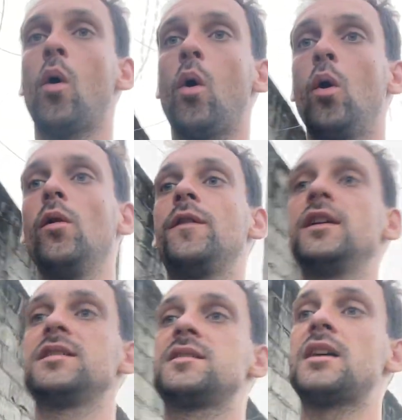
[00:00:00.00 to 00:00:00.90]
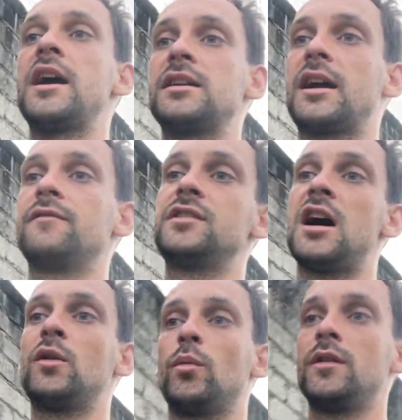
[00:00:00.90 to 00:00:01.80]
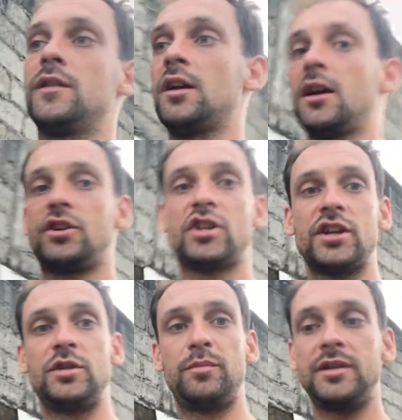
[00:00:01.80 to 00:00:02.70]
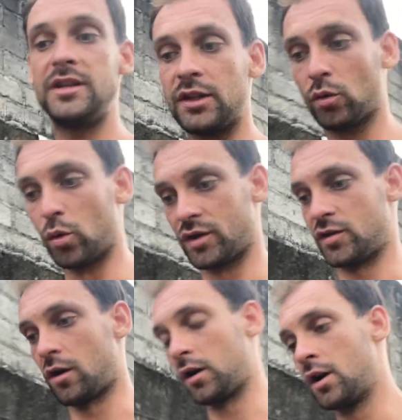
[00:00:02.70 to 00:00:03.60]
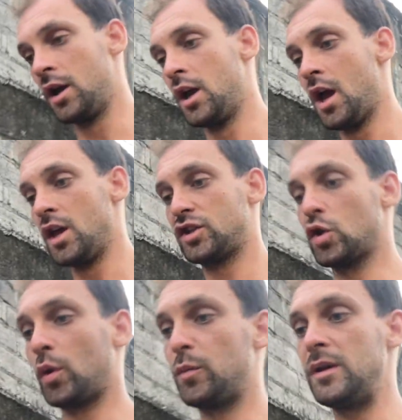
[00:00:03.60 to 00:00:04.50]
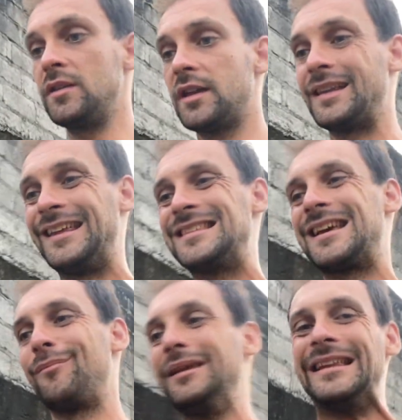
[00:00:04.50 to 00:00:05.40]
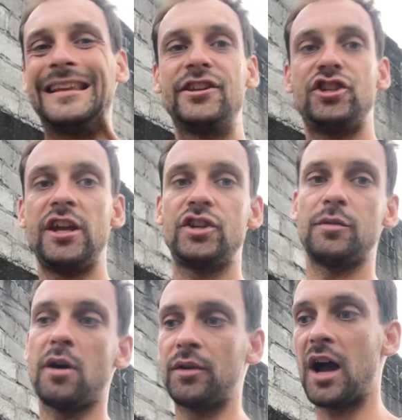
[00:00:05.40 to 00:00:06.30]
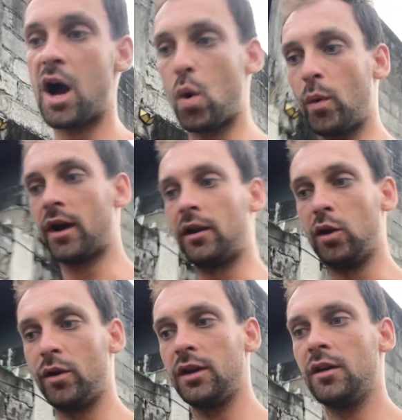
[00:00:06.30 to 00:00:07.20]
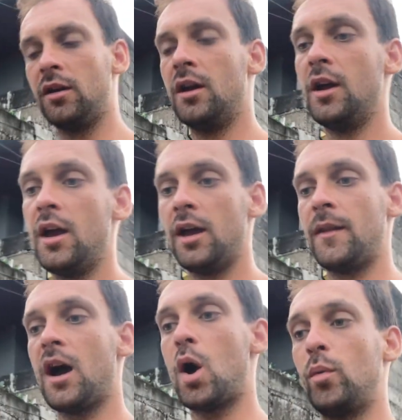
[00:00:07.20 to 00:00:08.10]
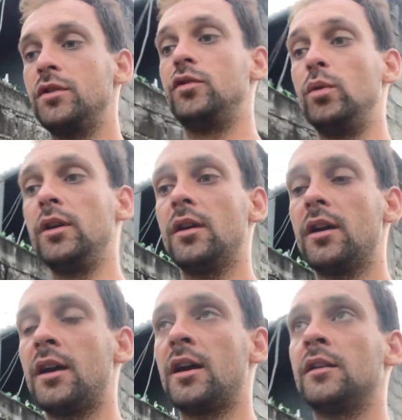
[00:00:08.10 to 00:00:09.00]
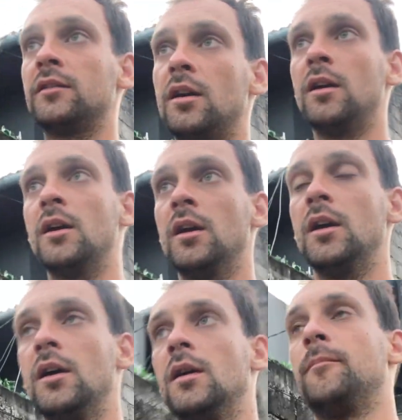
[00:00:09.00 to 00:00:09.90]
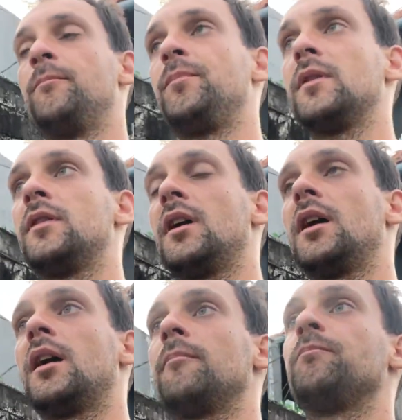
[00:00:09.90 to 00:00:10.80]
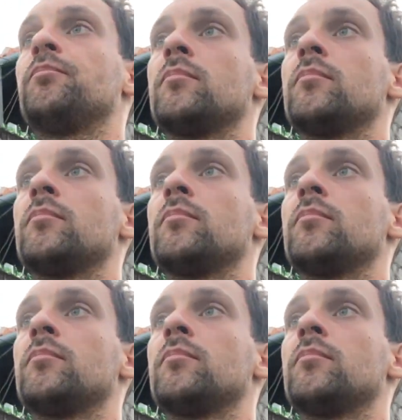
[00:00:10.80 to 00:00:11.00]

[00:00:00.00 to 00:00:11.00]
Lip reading: All this I have done with ChatGPT and Cursor. So it means that it's completely changed about how we are learning and how we're doing, and the